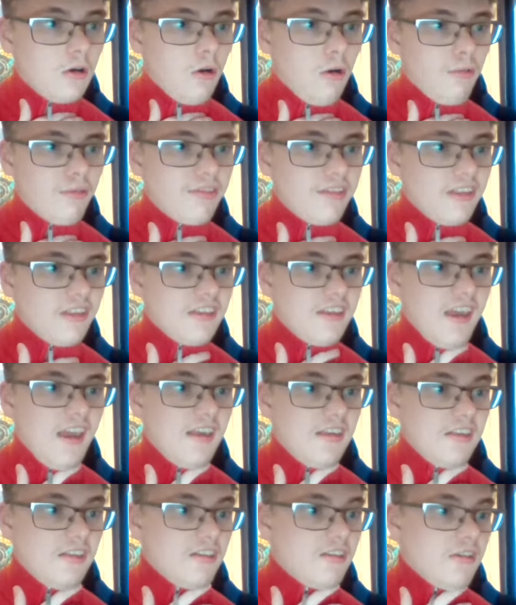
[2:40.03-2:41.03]
of these
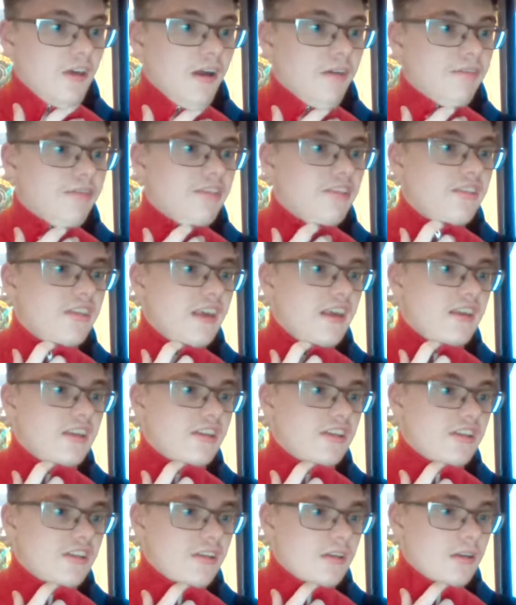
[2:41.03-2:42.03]
cases, you have
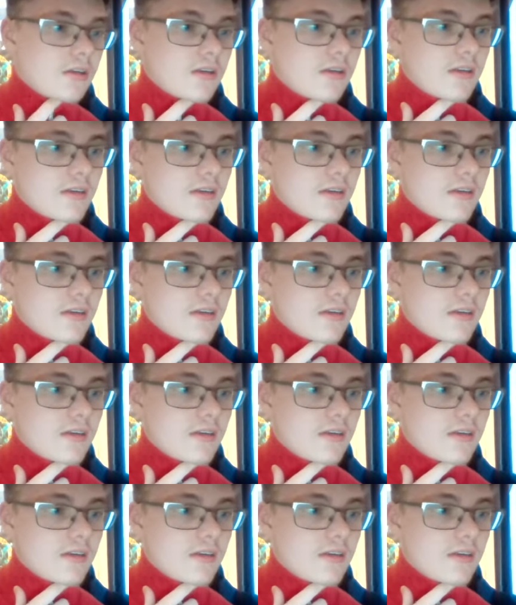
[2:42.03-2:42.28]
6